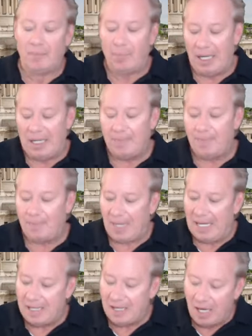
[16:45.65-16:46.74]
But
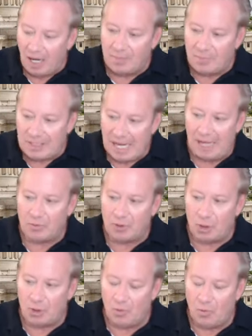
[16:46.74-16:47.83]
it comes down
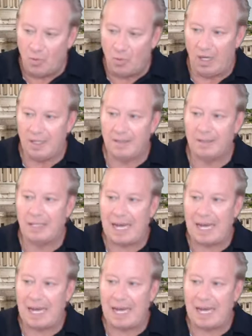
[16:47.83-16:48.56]
to was